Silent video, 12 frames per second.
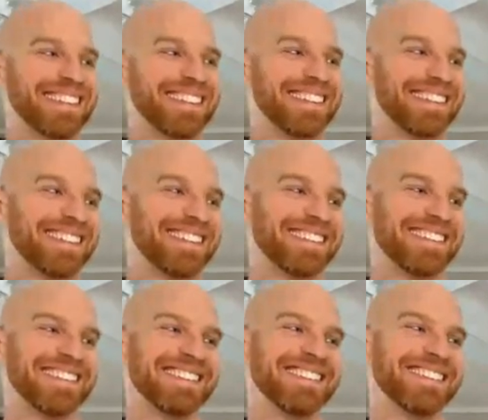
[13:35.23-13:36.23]

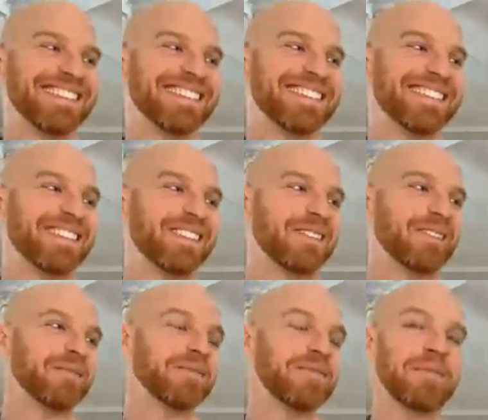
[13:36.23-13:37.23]

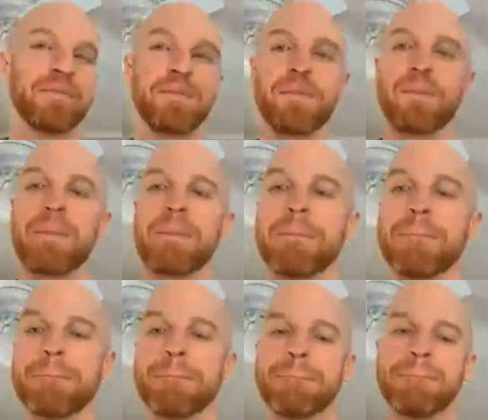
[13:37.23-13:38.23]

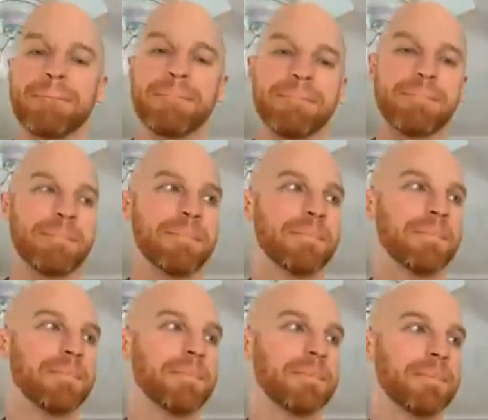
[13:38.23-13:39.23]

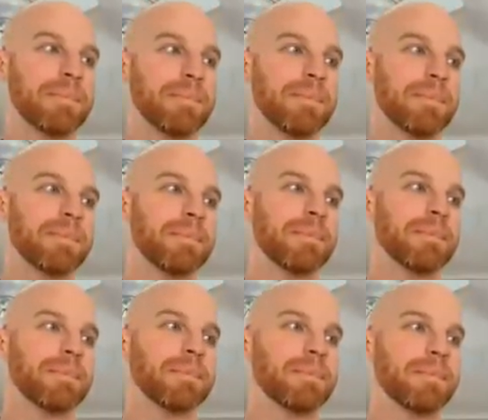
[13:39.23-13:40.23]

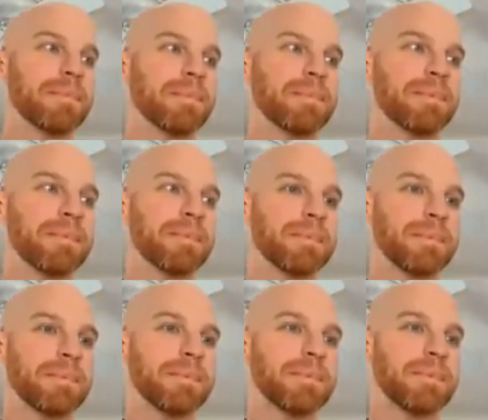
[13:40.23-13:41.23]

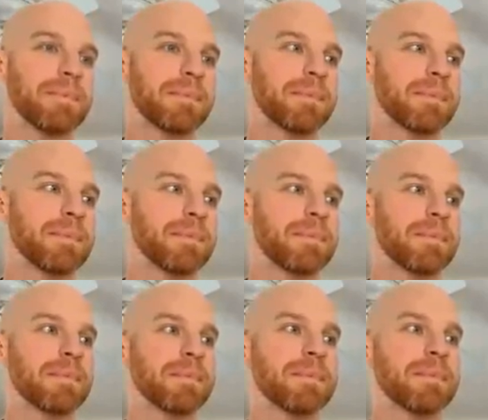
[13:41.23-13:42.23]
(not speaking)